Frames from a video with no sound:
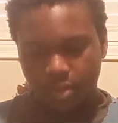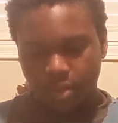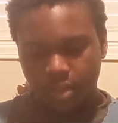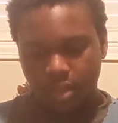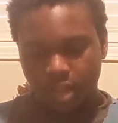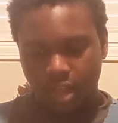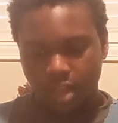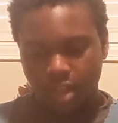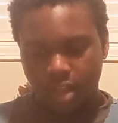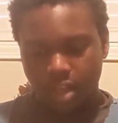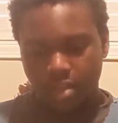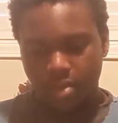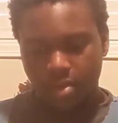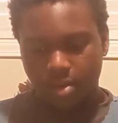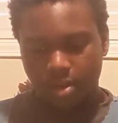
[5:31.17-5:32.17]
It says, "A
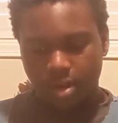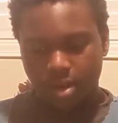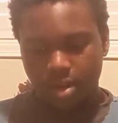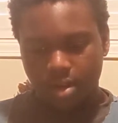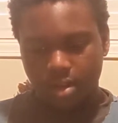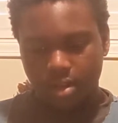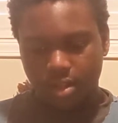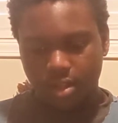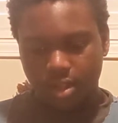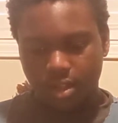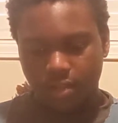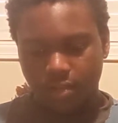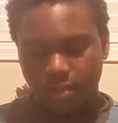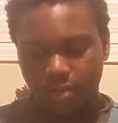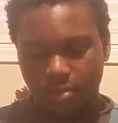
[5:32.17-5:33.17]
day of darkness and
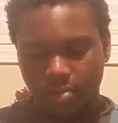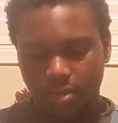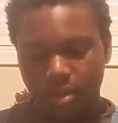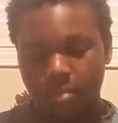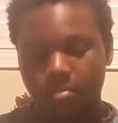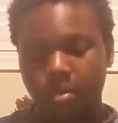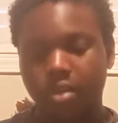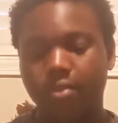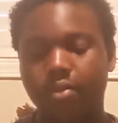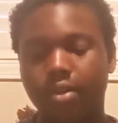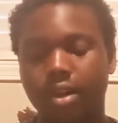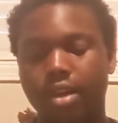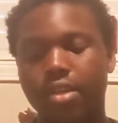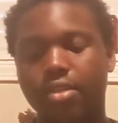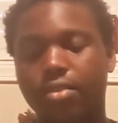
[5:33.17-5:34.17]
of gloominess." Matter of
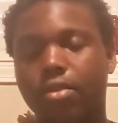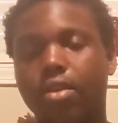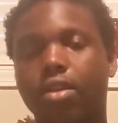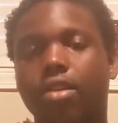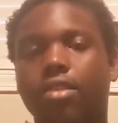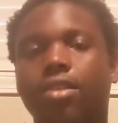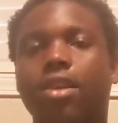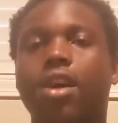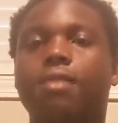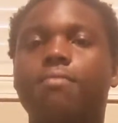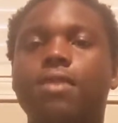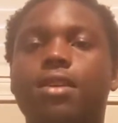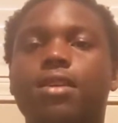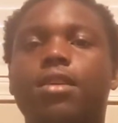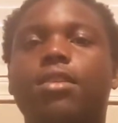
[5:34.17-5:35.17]
fact, I started at the top
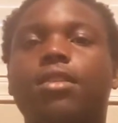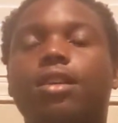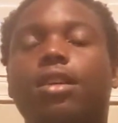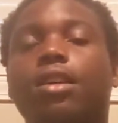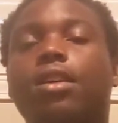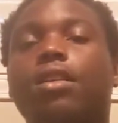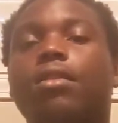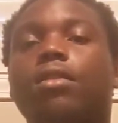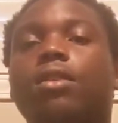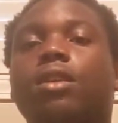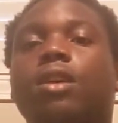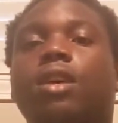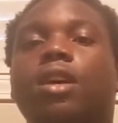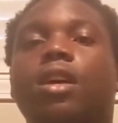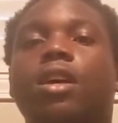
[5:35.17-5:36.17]
because
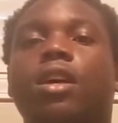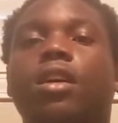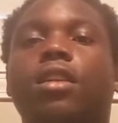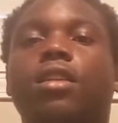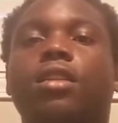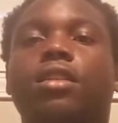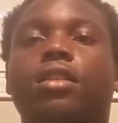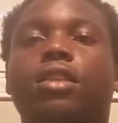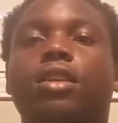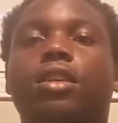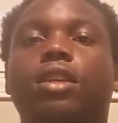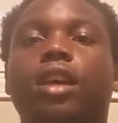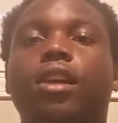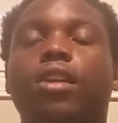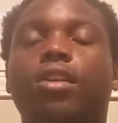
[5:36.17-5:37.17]
the
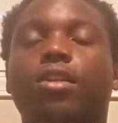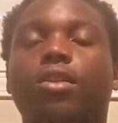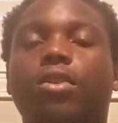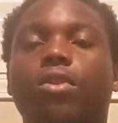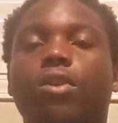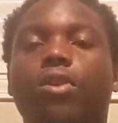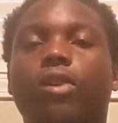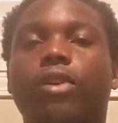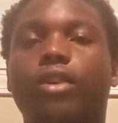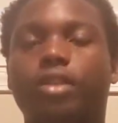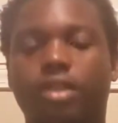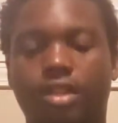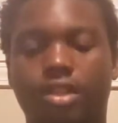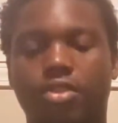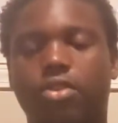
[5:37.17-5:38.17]
day of the Lord
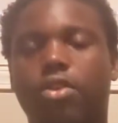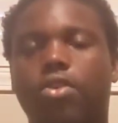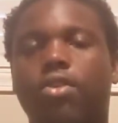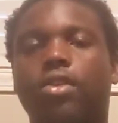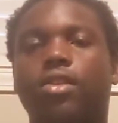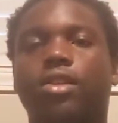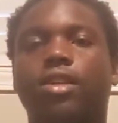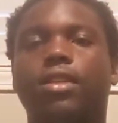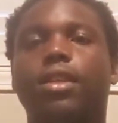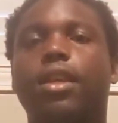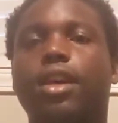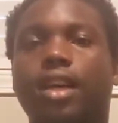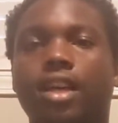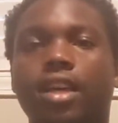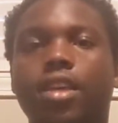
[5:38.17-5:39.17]
is known as the
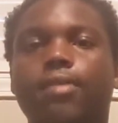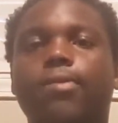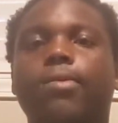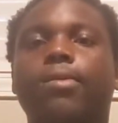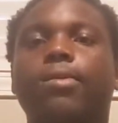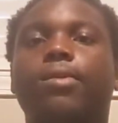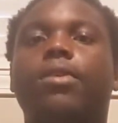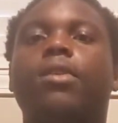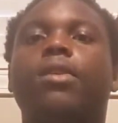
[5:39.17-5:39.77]
day of evil.